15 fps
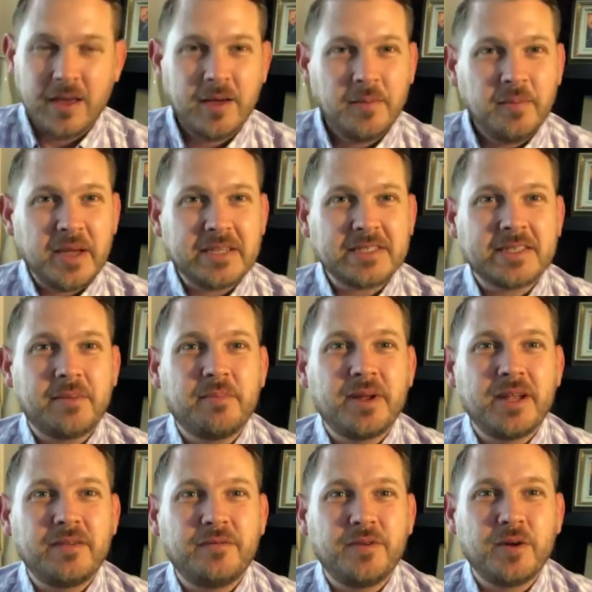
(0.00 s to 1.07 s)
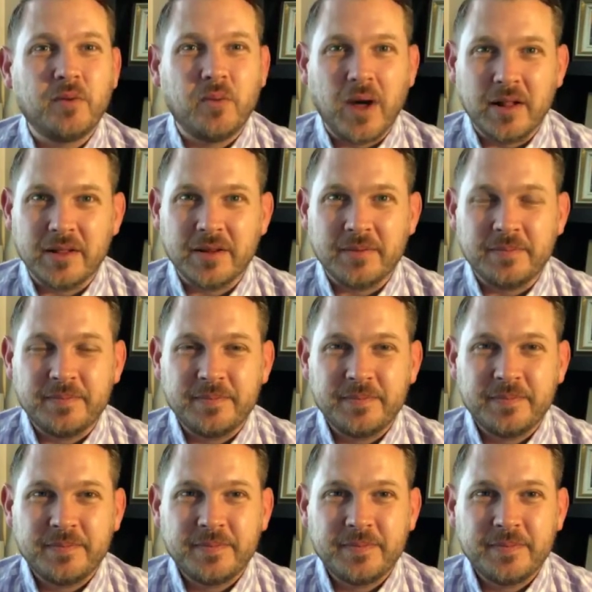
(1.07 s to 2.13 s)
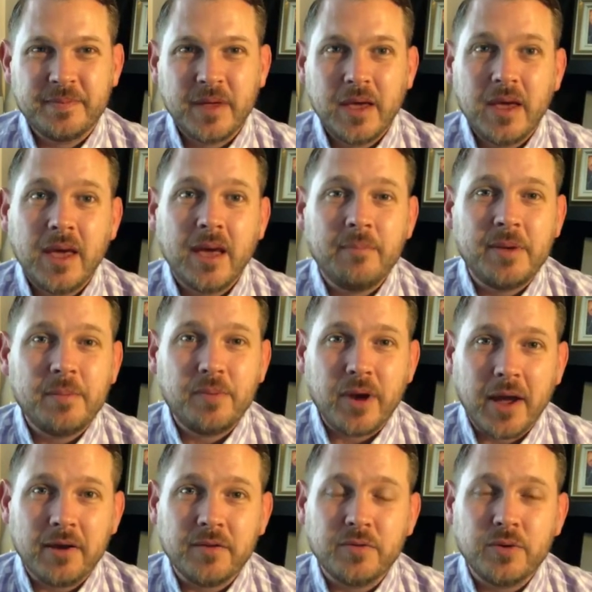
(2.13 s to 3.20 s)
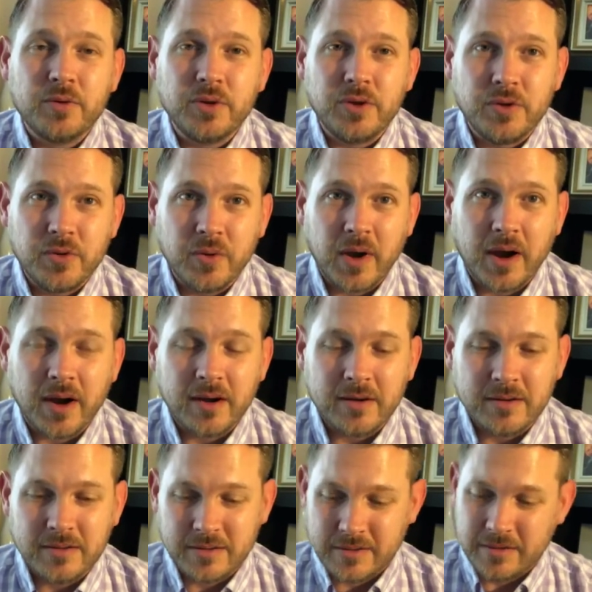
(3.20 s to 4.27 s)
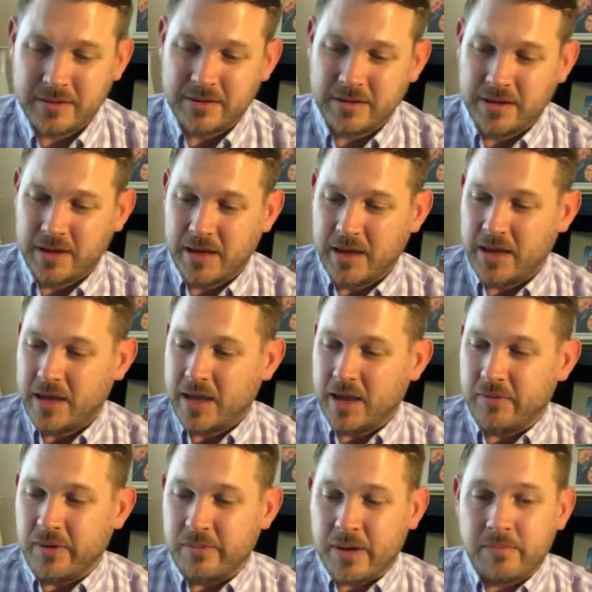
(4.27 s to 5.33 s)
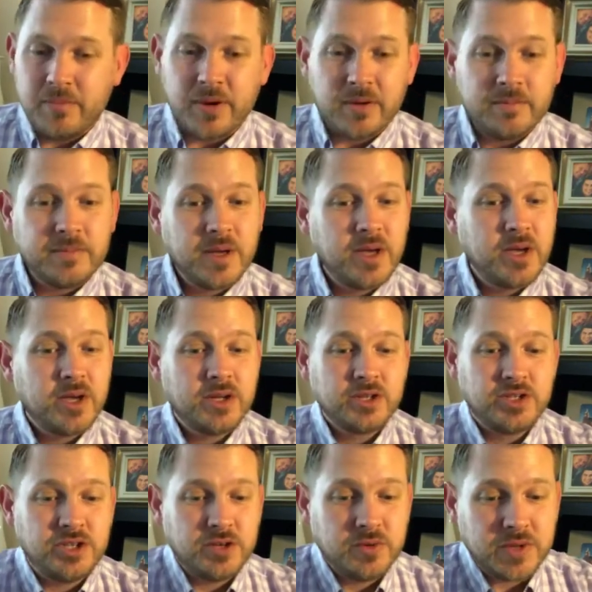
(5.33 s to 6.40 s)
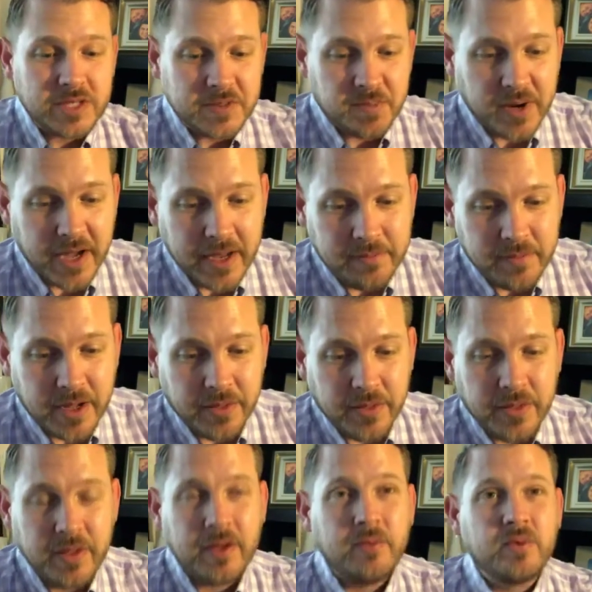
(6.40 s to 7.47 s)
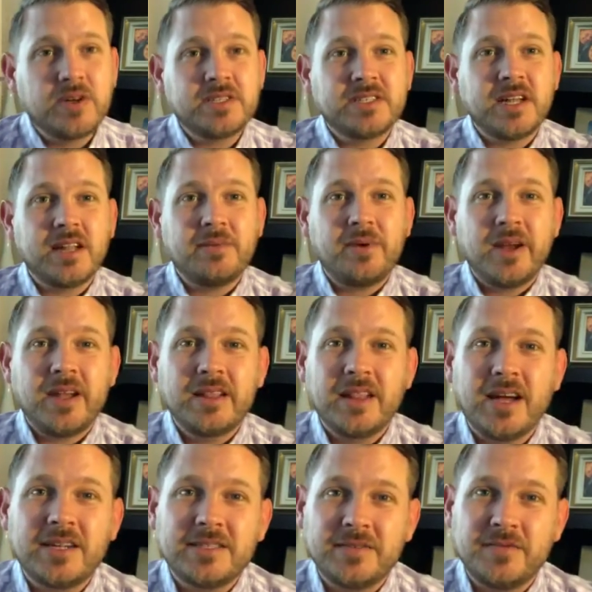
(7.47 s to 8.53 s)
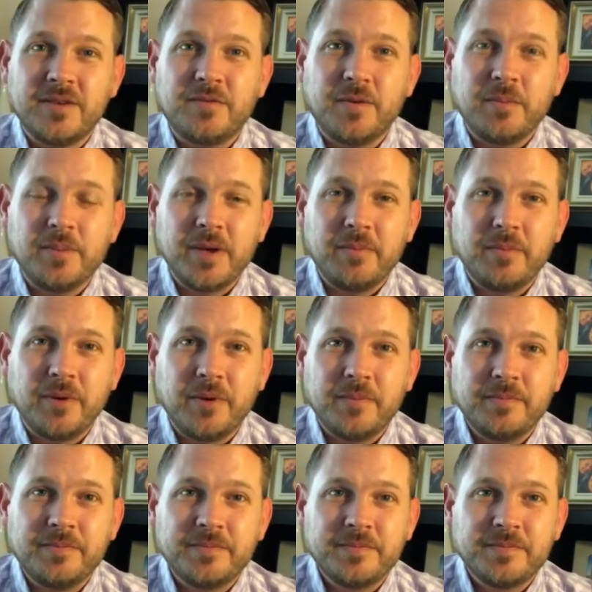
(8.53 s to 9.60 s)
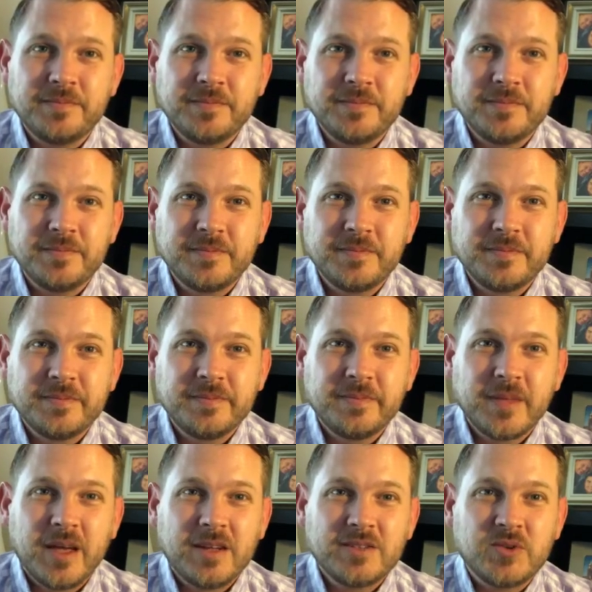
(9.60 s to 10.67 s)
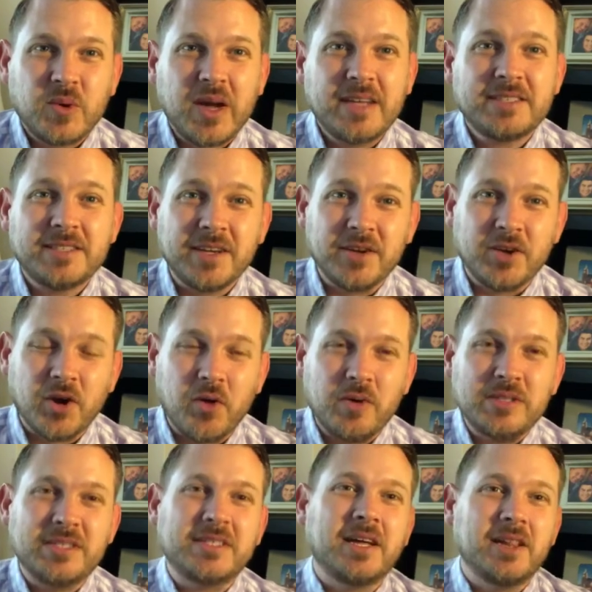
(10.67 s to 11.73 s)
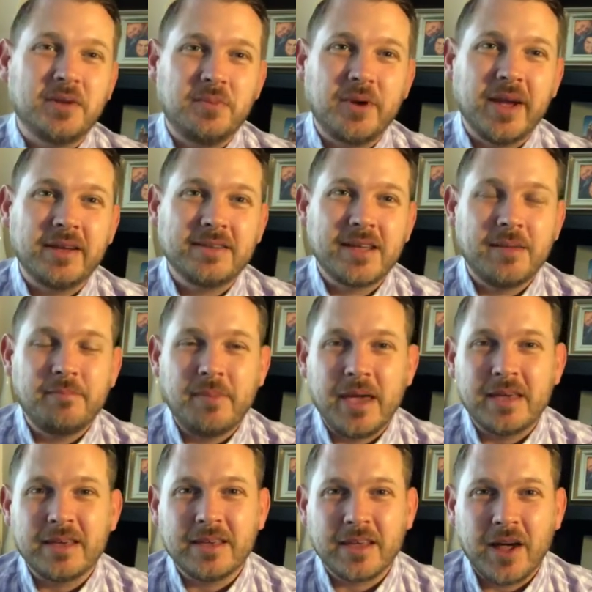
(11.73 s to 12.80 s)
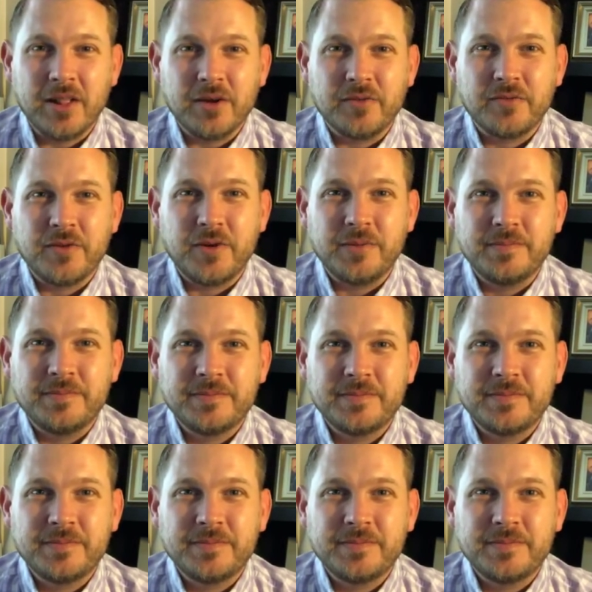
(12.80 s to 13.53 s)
Make somebody feel welcome and be proud of who you are. And remember, June is Pride Month, and we're celebrating lots of different people. So I say go and celebrate and make it colorful.